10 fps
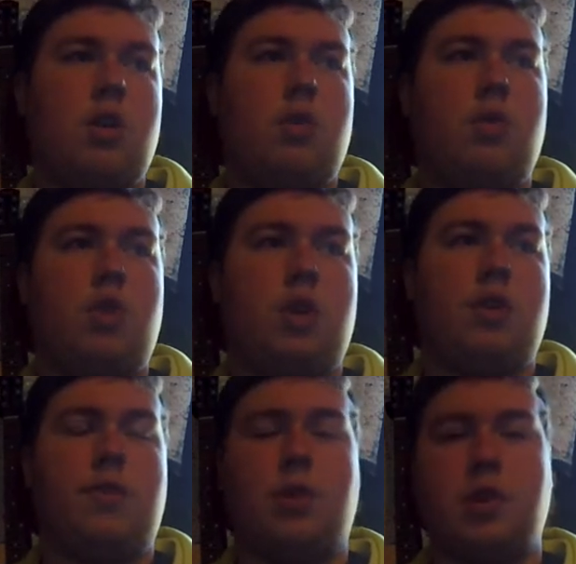really
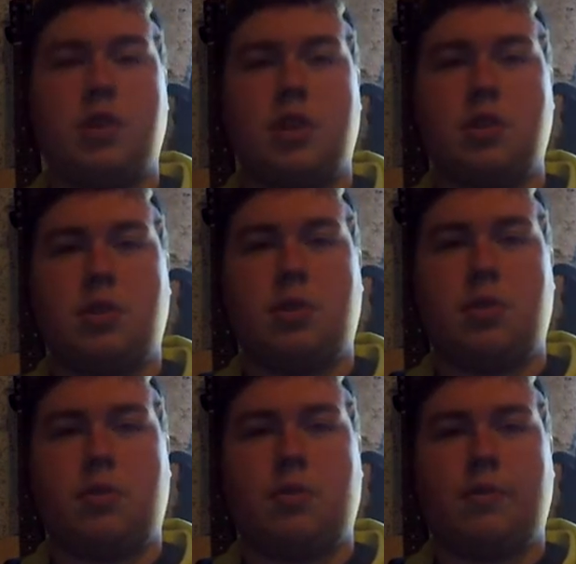to focus on his
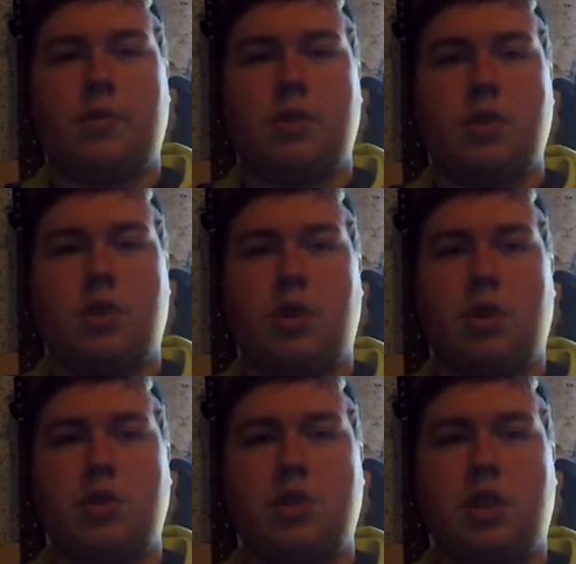own
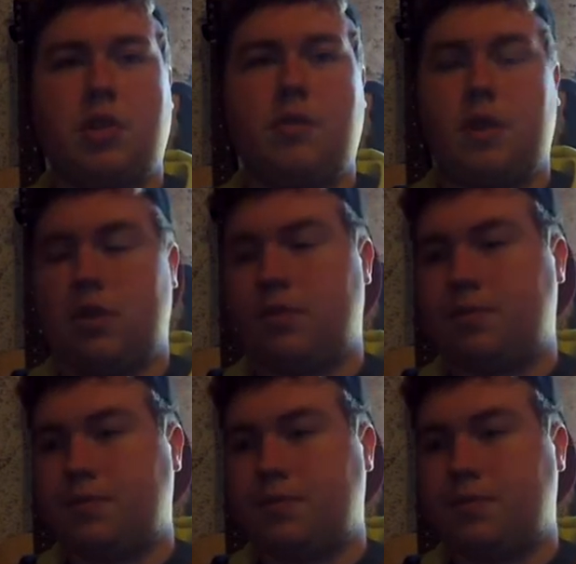solo stuff, and